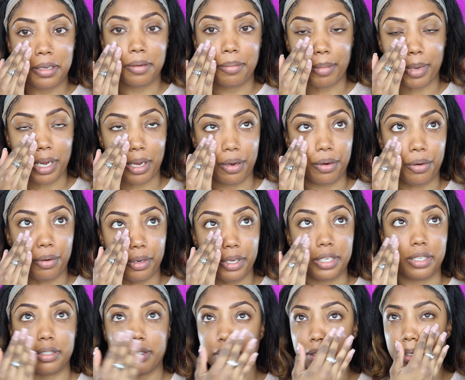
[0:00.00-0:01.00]
my
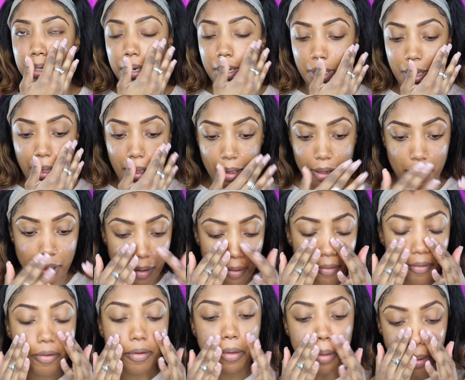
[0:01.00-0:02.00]
oils that I have,